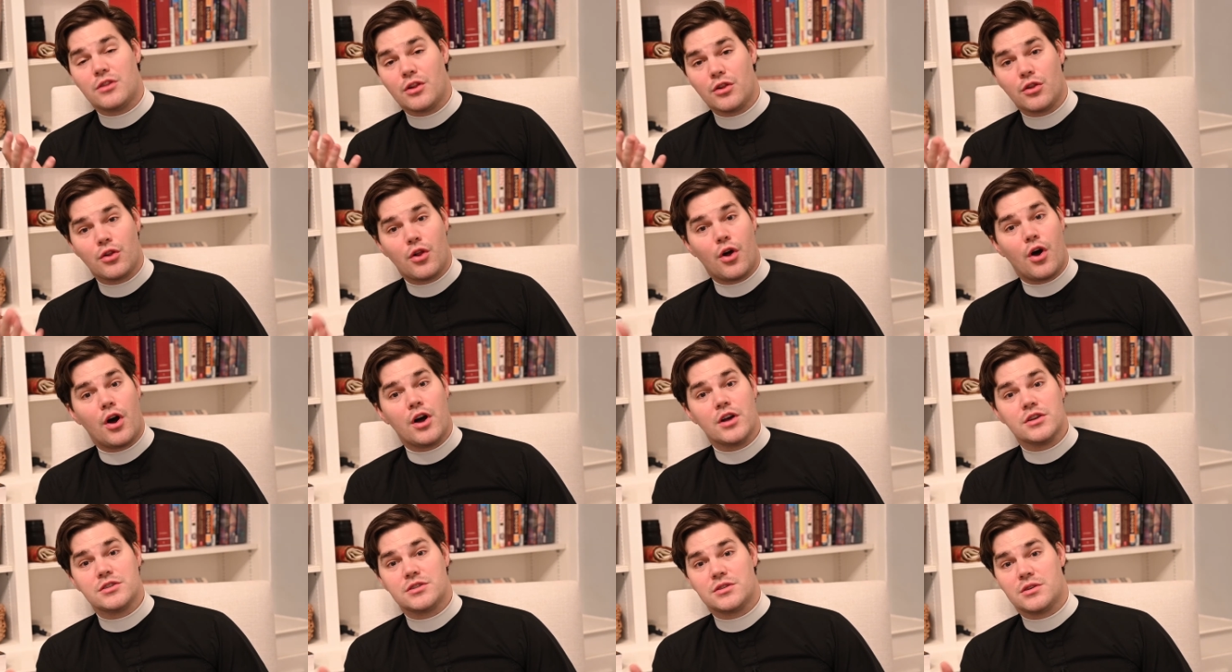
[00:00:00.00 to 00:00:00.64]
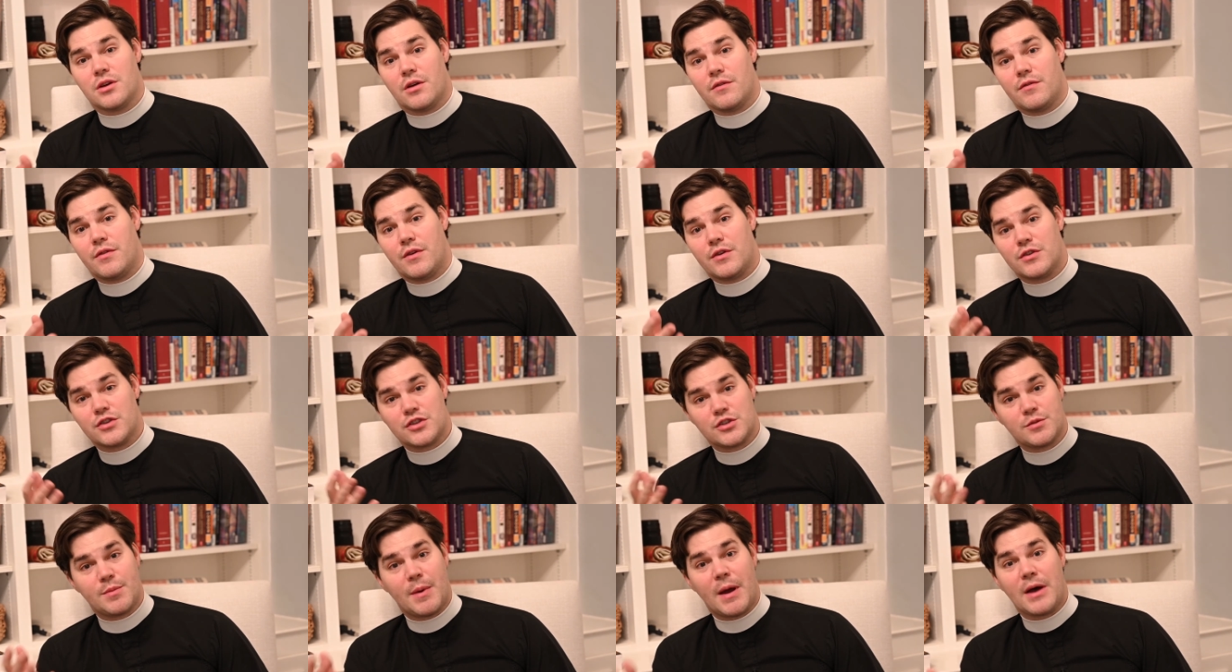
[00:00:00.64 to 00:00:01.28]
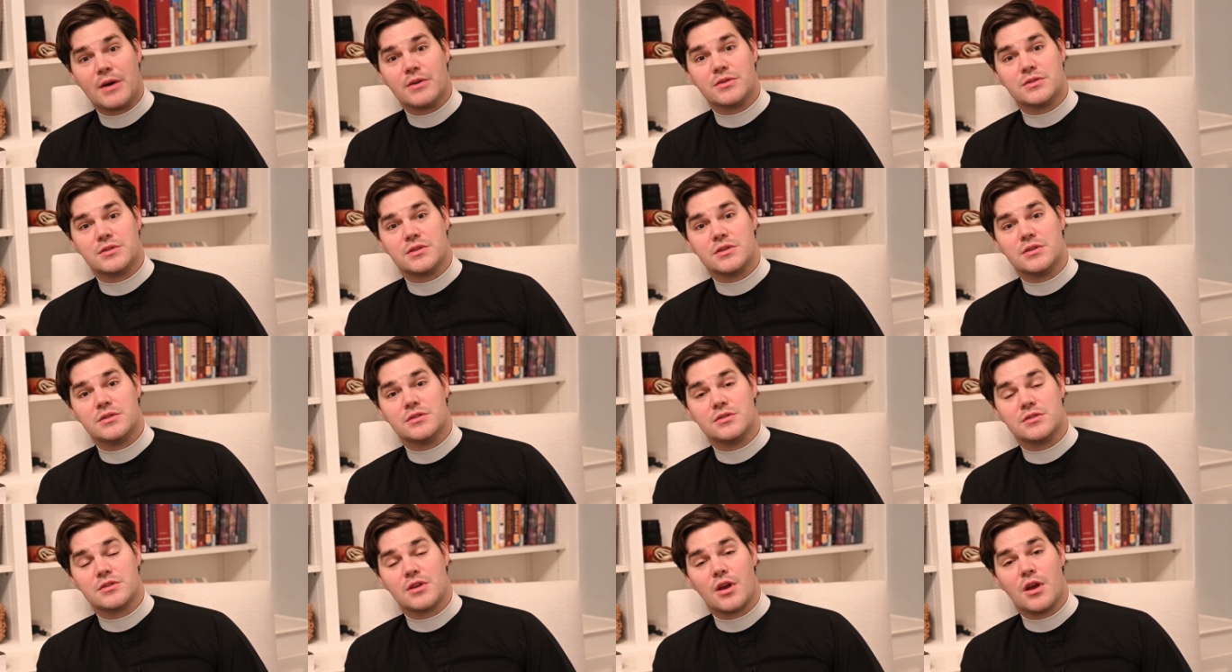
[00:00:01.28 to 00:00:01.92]
the loss of their
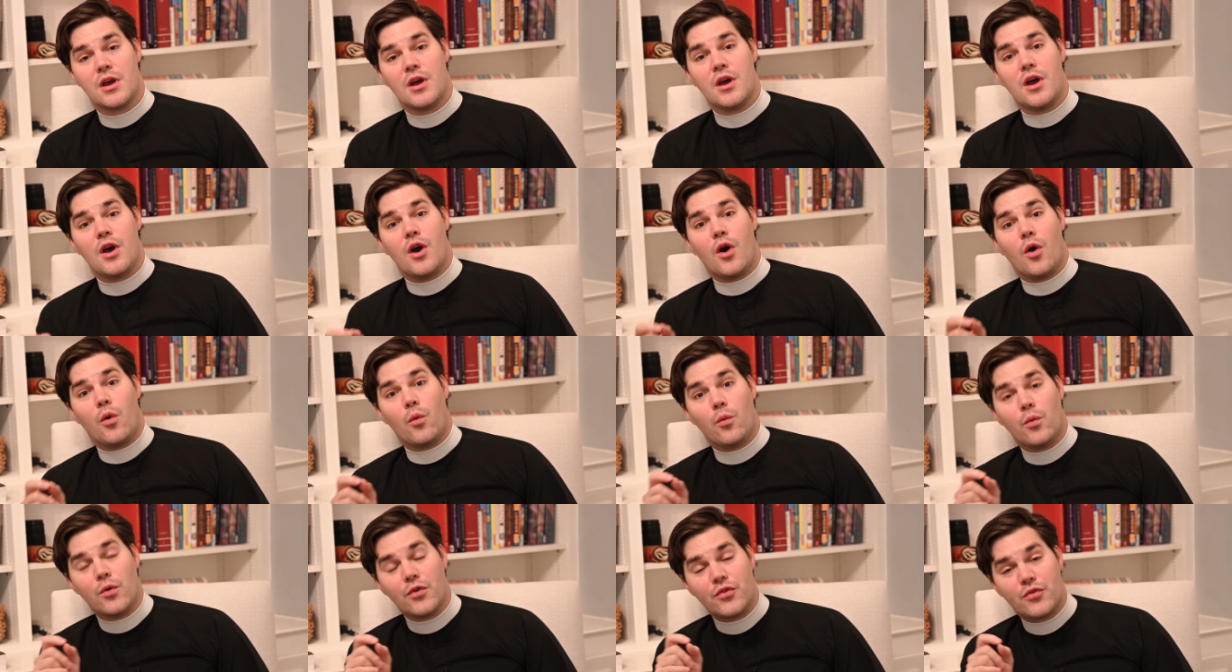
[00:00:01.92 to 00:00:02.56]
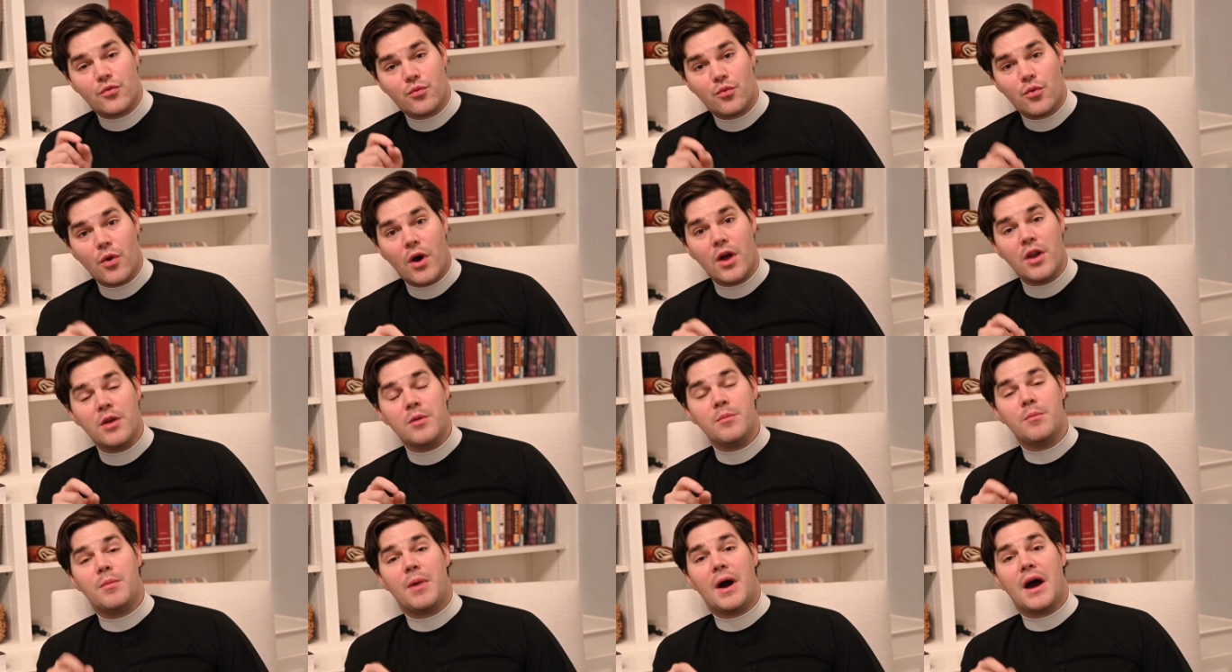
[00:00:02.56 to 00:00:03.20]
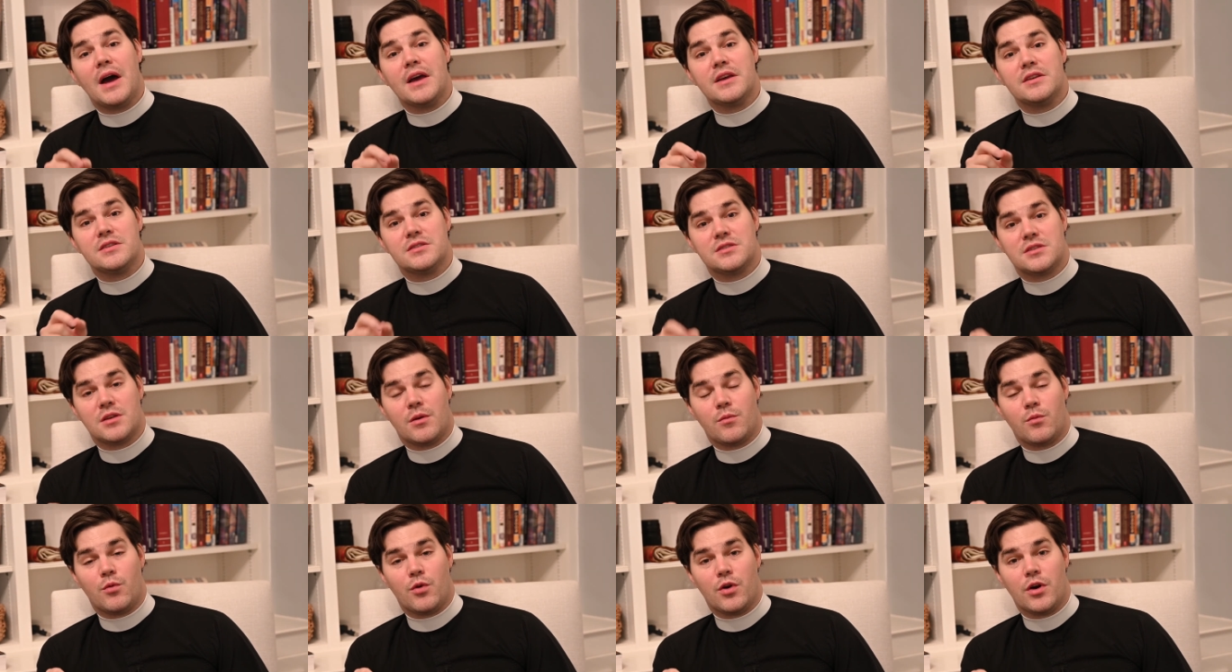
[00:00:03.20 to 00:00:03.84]
spouses was run by
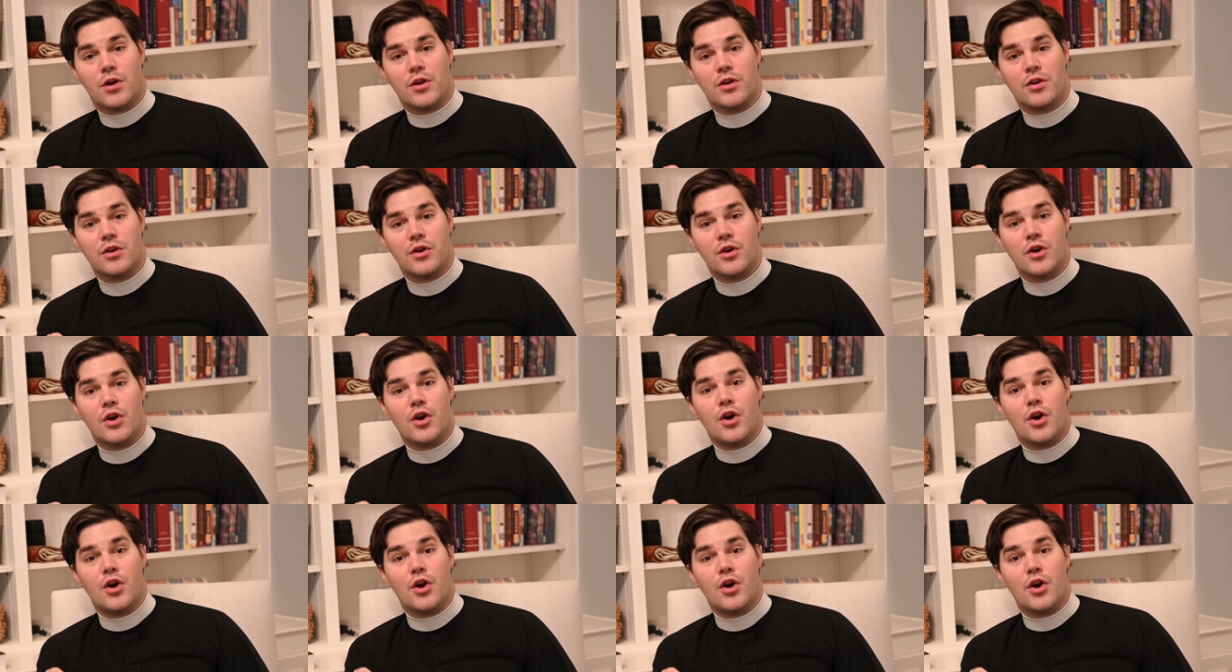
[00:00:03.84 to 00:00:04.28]
someone